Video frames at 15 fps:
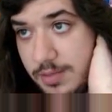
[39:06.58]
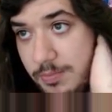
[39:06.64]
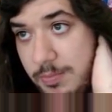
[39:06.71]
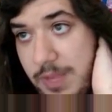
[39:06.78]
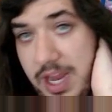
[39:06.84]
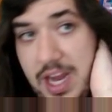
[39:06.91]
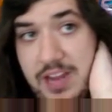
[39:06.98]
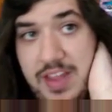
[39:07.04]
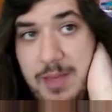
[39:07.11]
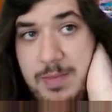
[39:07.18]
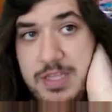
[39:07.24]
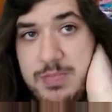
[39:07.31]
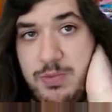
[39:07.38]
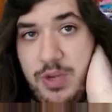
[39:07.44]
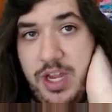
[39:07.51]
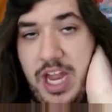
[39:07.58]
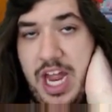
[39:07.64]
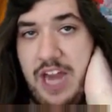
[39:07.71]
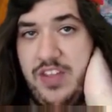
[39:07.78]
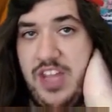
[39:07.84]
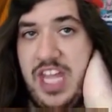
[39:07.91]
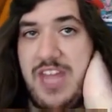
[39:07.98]
Man, that misplay.
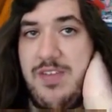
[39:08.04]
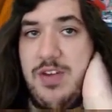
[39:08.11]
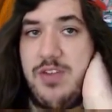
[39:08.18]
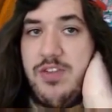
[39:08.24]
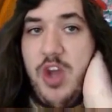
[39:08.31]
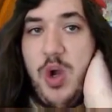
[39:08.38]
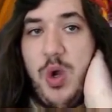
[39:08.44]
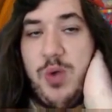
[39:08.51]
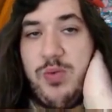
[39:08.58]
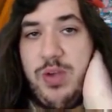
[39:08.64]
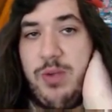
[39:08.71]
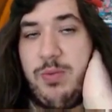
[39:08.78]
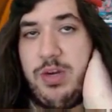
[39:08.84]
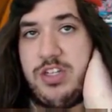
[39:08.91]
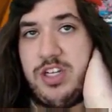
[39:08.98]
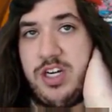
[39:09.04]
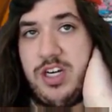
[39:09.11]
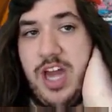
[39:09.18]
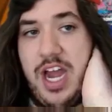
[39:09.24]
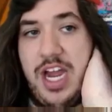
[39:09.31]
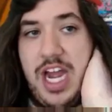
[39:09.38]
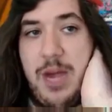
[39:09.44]
I think even though if we would have took a
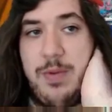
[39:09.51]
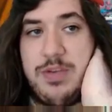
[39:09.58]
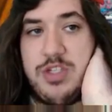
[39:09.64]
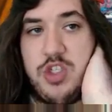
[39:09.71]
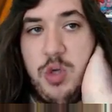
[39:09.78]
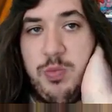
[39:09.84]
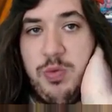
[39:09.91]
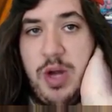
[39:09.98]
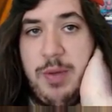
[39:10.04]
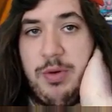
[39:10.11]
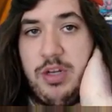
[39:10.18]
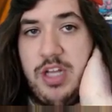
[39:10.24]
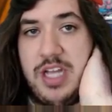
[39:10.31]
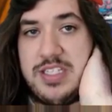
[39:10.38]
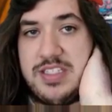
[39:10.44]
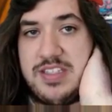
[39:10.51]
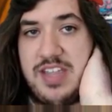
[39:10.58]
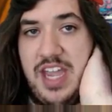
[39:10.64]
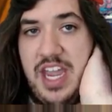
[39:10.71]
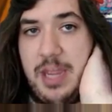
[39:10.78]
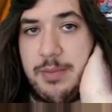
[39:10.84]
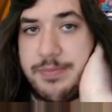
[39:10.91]
knockout, we still probably would have lost this
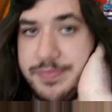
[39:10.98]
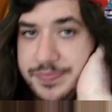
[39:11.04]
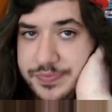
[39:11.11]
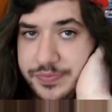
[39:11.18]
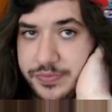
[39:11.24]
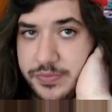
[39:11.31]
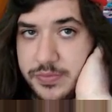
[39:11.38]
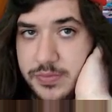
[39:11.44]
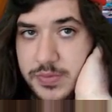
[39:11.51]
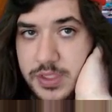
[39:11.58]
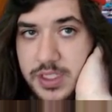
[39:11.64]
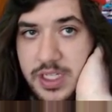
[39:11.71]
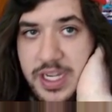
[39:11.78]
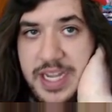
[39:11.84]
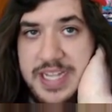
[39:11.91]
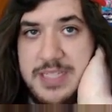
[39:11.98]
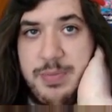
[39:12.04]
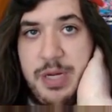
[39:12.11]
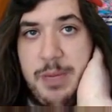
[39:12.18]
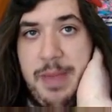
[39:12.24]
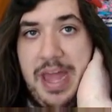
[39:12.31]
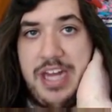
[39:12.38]
game. It's a
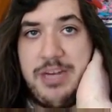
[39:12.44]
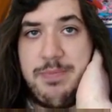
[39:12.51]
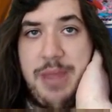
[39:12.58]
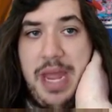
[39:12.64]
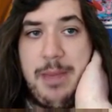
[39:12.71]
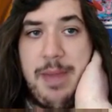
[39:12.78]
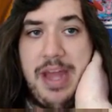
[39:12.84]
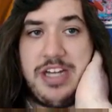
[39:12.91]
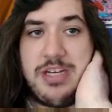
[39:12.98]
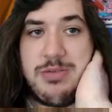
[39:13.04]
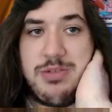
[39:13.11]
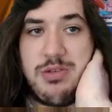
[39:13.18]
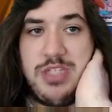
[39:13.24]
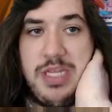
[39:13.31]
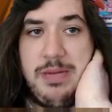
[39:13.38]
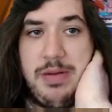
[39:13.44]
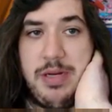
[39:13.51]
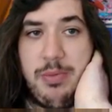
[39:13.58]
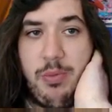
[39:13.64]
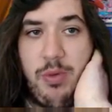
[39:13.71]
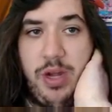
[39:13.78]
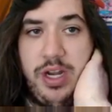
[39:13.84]
pretty bad matchup. So Steam Up
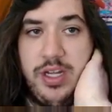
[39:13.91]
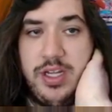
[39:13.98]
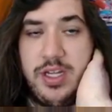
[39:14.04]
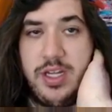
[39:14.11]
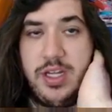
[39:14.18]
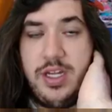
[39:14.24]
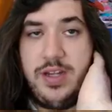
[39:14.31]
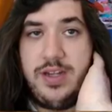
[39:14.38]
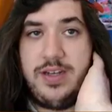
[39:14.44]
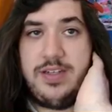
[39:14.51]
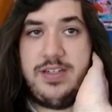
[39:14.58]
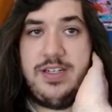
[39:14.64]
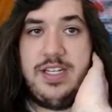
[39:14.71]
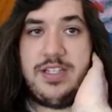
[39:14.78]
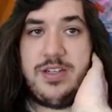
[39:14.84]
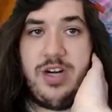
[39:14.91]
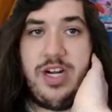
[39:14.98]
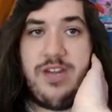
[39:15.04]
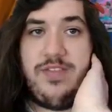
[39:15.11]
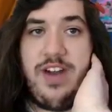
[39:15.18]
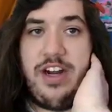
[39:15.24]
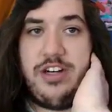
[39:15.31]
number 1,
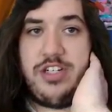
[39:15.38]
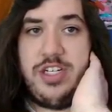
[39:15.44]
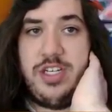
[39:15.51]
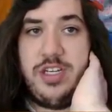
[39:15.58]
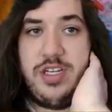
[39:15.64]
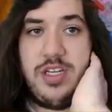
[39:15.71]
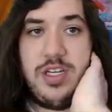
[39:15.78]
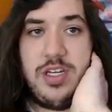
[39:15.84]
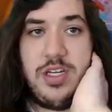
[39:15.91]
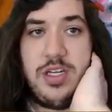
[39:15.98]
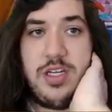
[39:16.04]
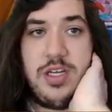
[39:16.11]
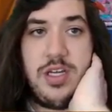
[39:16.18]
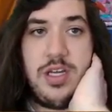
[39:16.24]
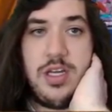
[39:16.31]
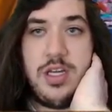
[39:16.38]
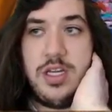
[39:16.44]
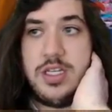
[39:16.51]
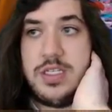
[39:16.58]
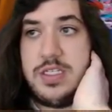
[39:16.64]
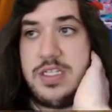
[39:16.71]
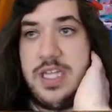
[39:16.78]
discarding a Fire Energy.
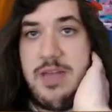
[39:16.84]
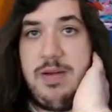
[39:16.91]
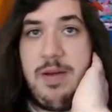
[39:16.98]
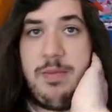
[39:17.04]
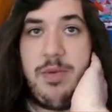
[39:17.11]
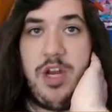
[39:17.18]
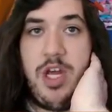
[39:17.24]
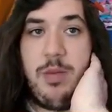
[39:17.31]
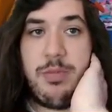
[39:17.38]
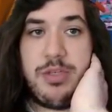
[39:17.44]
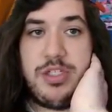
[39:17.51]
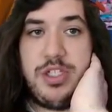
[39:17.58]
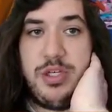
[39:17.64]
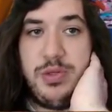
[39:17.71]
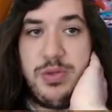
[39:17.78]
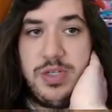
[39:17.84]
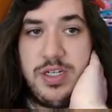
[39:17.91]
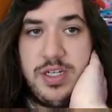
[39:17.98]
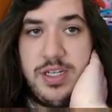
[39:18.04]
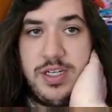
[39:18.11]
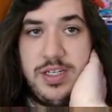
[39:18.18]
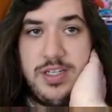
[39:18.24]
Steam Up number 2,
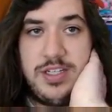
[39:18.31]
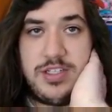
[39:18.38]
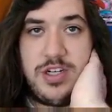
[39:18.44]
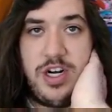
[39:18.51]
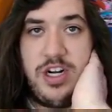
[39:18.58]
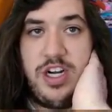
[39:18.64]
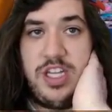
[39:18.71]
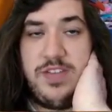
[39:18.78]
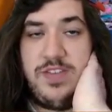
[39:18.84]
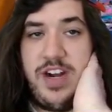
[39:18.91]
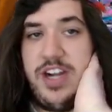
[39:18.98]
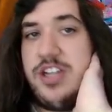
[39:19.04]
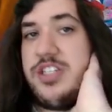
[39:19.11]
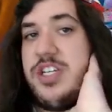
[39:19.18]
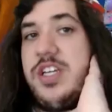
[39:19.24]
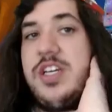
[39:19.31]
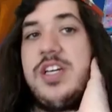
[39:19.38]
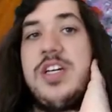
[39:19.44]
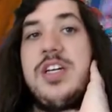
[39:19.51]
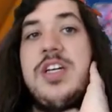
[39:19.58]
discard another Fire Energy.